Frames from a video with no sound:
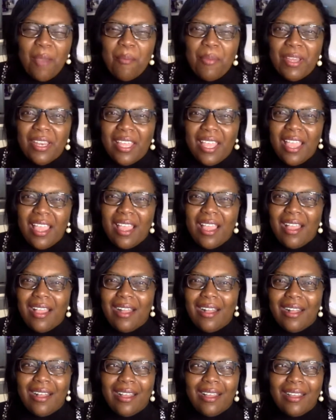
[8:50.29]
But
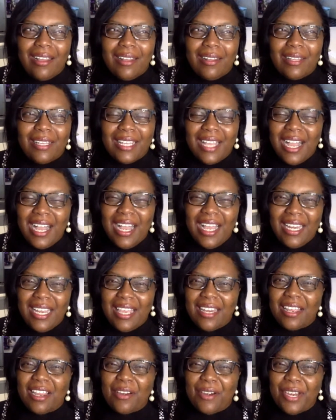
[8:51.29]
God
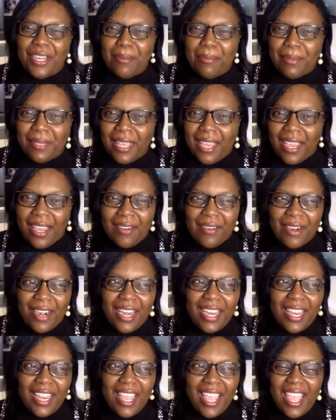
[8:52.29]
had a greater plan,
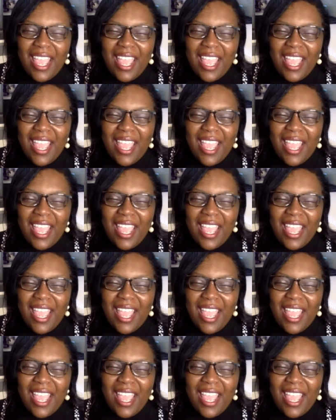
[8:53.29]
right?